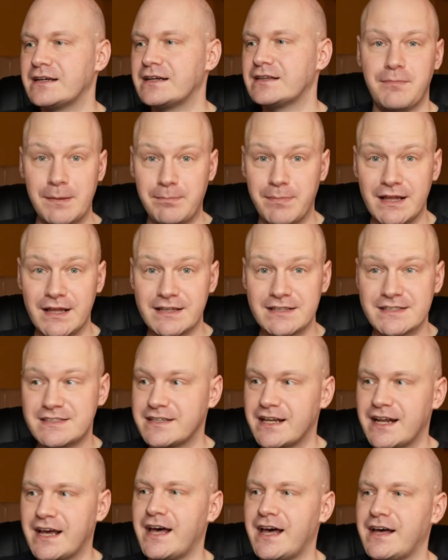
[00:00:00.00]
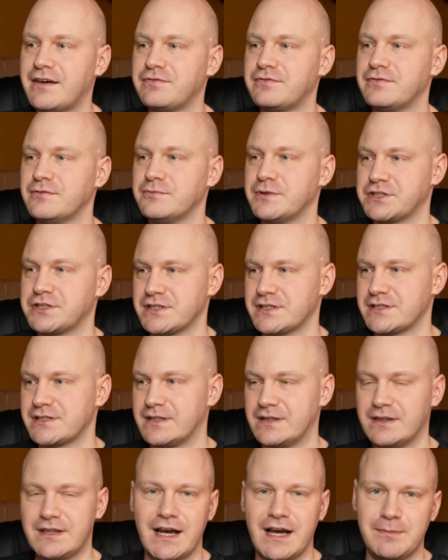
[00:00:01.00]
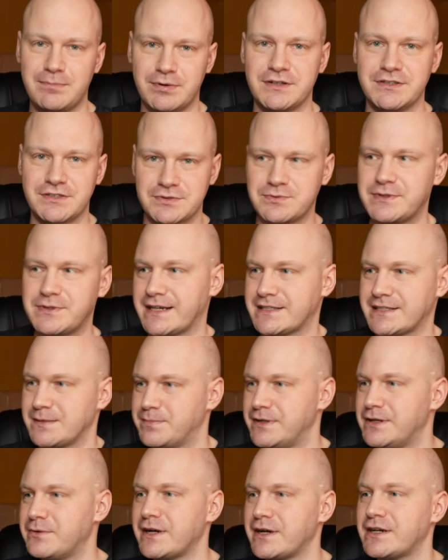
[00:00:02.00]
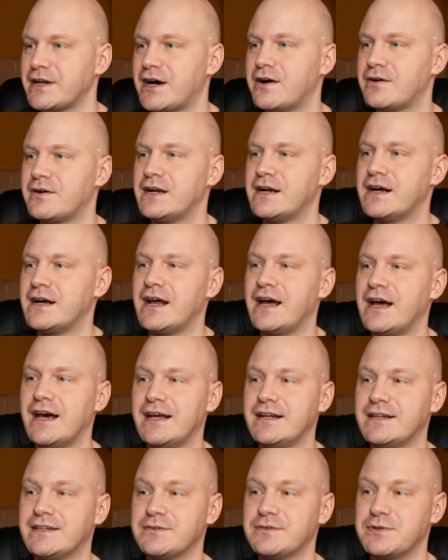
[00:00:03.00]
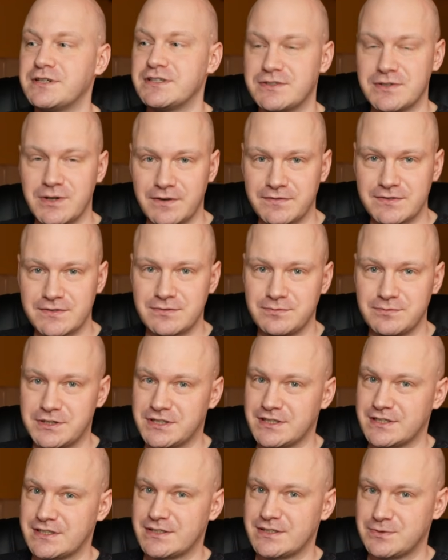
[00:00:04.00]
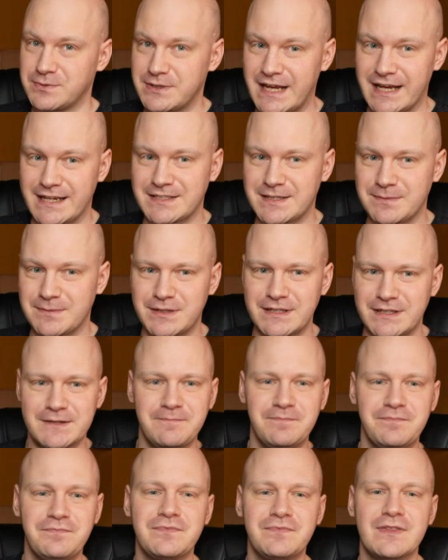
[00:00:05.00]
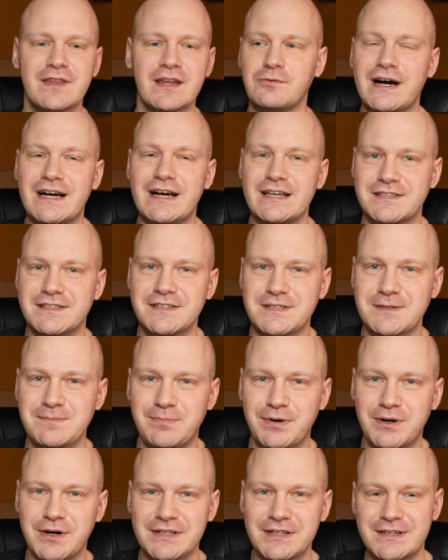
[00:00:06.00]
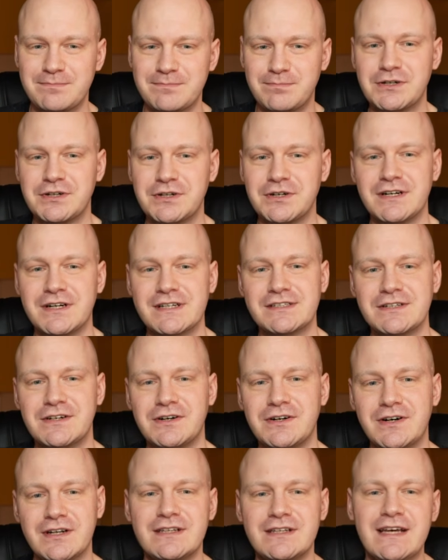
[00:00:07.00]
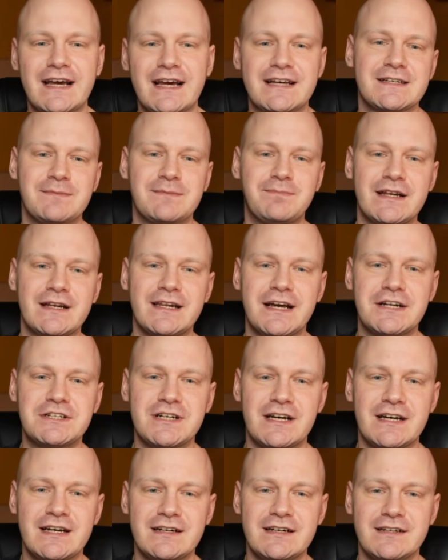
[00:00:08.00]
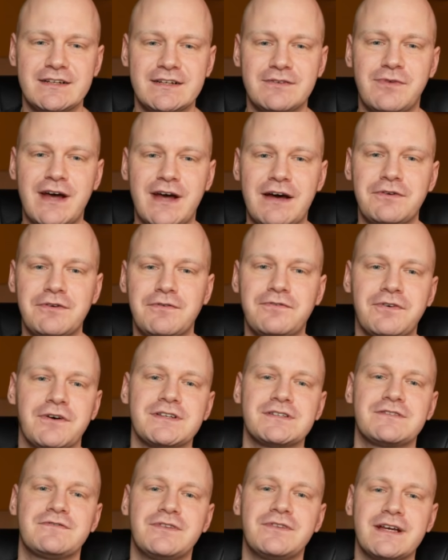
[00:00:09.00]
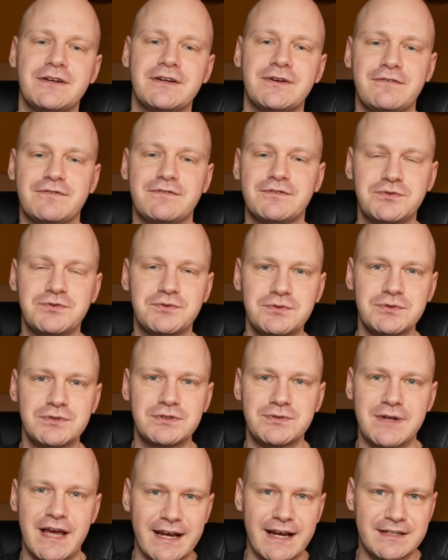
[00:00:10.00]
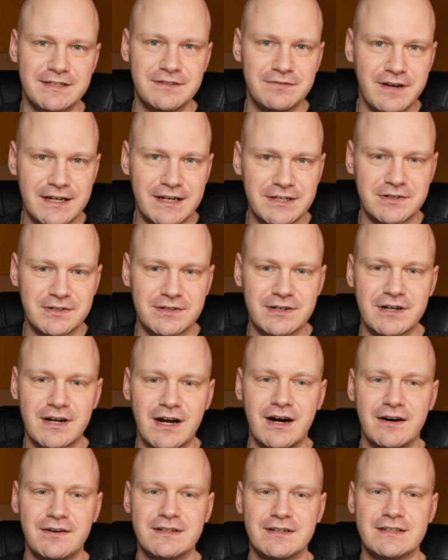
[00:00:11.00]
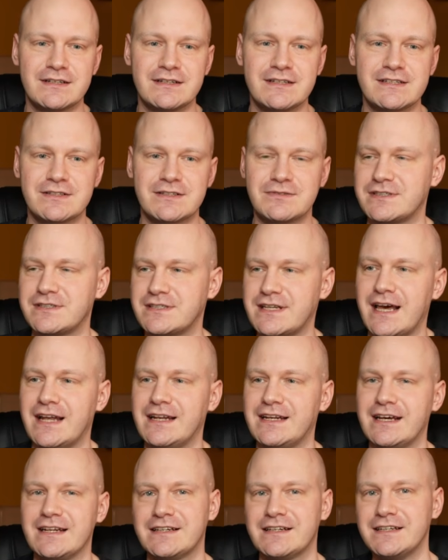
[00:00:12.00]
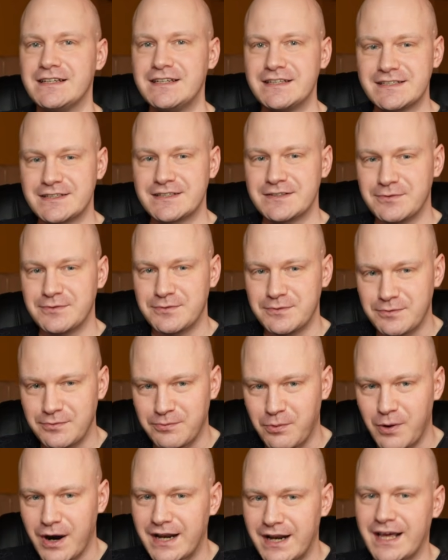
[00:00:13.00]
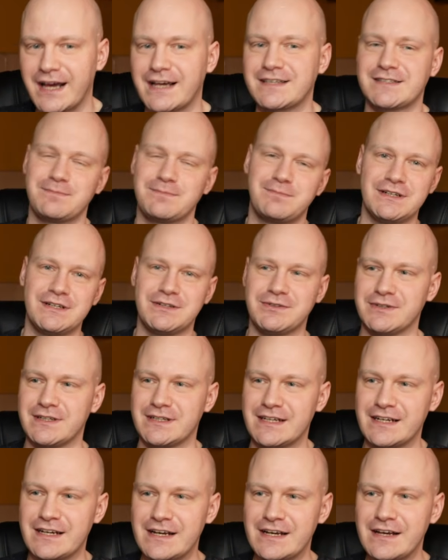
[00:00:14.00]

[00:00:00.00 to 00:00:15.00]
my balance that I have, which is 9.3 XRP right now, and the reserves, which is 3 XRP. Why is this important? Because on the XRP Ledger, the very first thing you have to do to activate your account is to send at least 1 XRP to it.